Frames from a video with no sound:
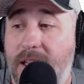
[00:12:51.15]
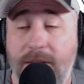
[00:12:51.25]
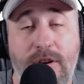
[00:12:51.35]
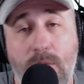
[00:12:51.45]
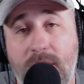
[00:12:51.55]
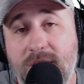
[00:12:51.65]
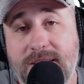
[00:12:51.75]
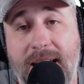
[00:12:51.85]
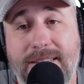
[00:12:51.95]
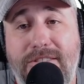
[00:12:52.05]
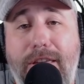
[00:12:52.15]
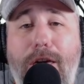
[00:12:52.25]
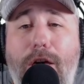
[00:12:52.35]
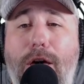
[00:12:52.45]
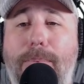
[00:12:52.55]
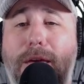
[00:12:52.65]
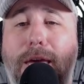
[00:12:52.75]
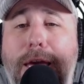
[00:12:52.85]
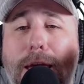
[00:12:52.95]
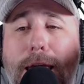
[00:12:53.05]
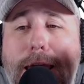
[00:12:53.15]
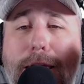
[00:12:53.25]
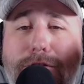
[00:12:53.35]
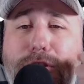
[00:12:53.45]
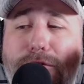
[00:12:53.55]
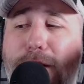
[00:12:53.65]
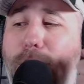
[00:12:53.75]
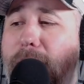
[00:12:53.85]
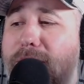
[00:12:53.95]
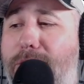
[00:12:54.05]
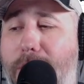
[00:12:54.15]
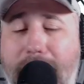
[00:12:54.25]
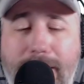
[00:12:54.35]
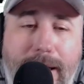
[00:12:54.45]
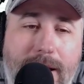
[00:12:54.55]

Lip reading: If you're one of those guys that's like, but he hits the fairways a lot.